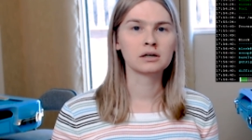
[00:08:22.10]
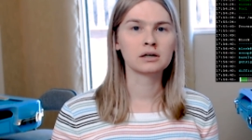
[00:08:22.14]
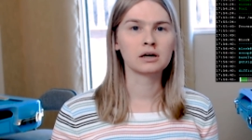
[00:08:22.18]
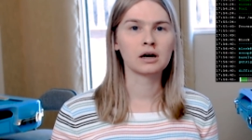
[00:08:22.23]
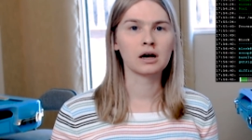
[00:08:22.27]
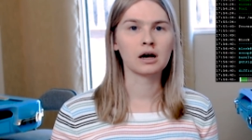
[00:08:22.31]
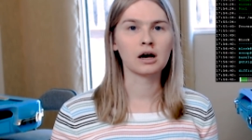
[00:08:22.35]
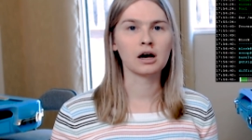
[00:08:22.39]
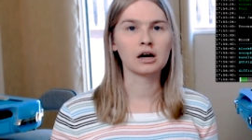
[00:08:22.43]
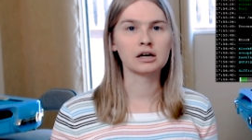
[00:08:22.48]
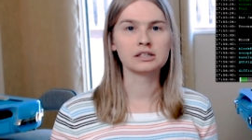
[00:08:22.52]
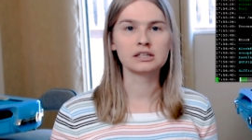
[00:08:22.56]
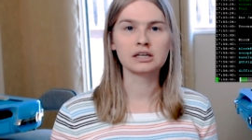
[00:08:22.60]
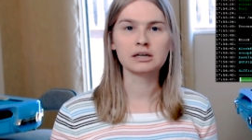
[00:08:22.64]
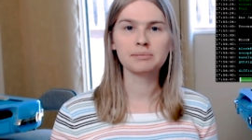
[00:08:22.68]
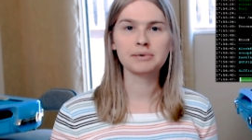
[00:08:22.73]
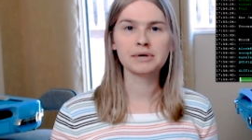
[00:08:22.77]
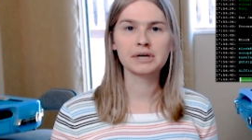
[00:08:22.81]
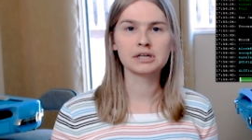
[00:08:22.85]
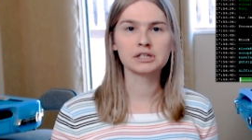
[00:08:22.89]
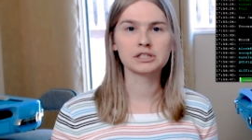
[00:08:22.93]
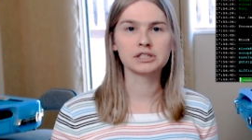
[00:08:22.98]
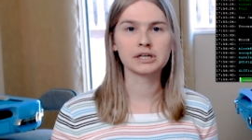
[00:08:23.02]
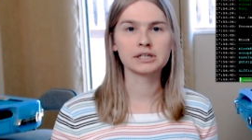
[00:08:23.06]
On
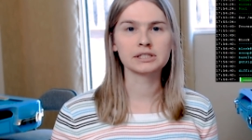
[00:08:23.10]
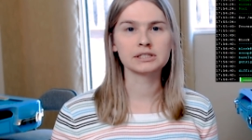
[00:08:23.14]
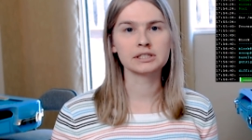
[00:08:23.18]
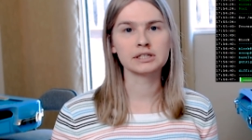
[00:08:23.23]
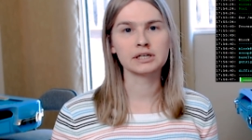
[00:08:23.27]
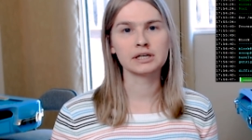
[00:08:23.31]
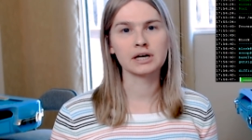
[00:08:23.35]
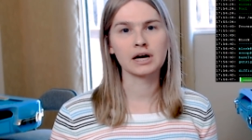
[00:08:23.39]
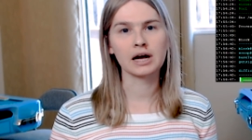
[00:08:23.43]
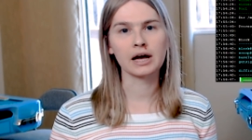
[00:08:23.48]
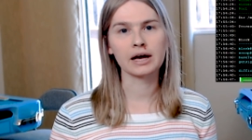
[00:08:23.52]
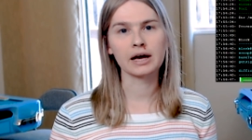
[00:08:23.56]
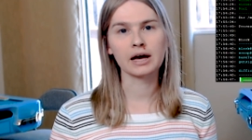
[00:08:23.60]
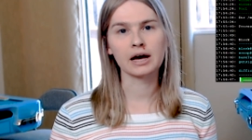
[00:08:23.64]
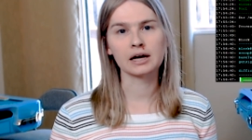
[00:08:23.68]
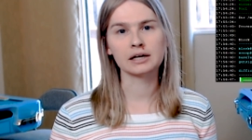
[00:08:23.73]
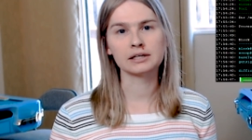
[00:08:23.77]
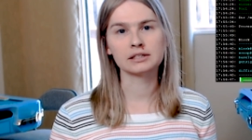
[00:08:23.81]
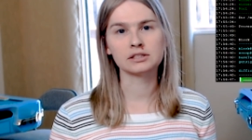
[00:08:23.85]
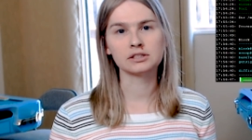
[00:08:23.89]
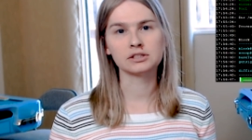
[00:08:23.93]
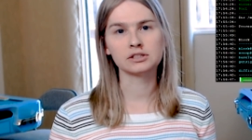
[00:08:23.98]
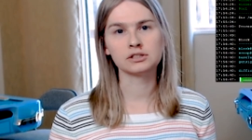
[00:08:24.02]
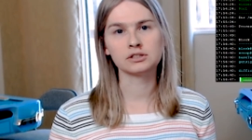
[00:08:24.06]
Debian Jessie, I
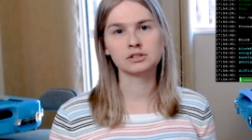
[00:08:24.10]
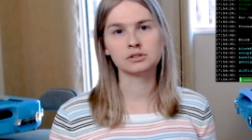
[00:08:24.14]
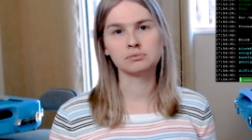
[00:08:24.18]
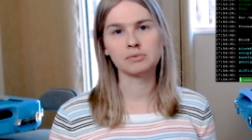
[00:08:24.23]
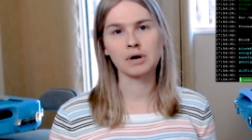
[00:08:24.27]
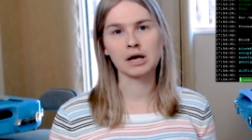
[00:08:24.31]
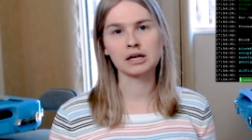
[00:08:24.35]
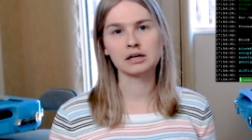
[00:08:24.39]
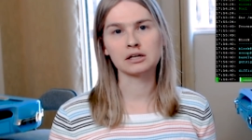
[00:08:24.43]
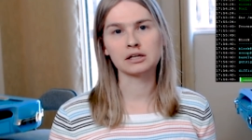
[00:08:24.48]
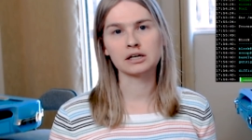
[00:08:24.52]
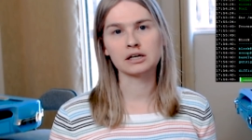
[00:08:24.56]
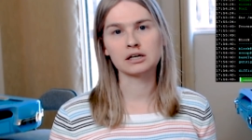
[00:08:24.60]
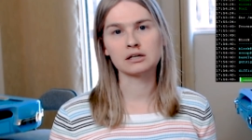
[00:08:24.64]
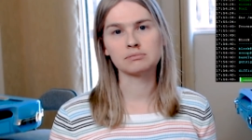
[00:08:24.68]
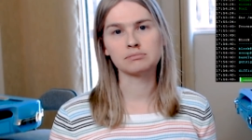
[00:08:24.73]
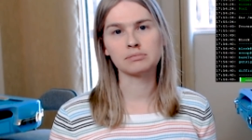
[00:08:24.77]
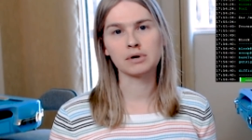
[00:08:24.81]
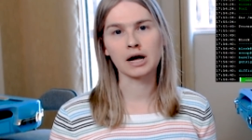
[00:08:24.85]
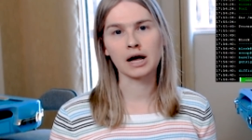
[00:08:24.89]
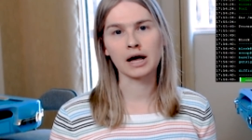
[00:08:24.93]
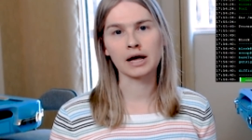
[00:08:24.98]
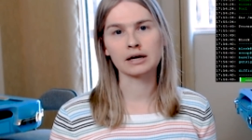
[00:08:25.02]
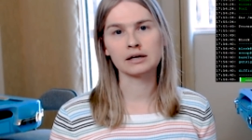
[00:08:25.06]
had to manually
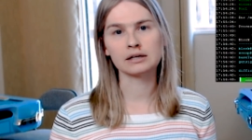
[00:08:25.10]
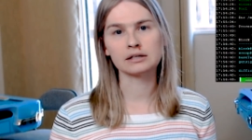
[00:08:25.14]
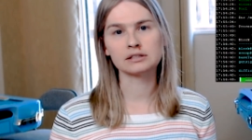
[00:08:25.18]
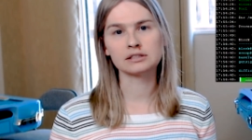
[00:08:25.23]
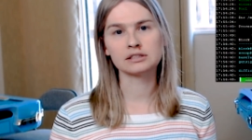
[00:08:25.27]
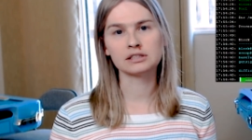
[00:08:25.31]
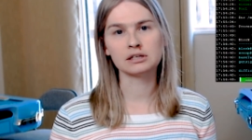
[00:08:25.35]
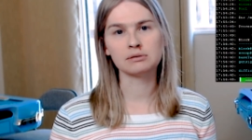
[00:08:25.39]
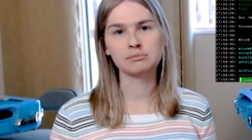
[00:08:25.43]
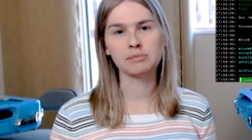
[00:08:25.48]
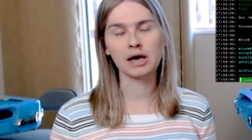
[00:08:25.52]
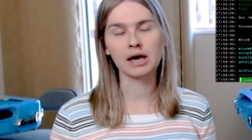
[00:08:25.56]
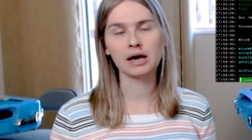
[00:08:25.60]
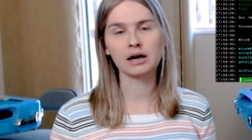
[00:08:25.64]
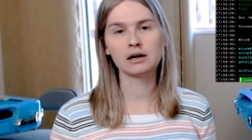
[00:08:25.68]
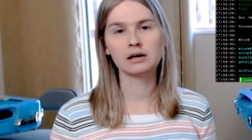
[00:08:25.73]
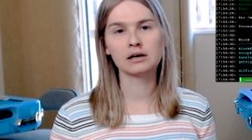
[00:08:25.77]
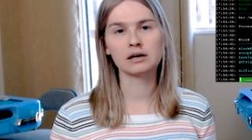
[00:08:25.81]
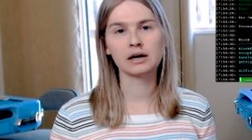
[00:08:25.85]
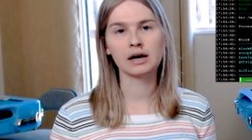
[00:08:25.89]
compile CMake,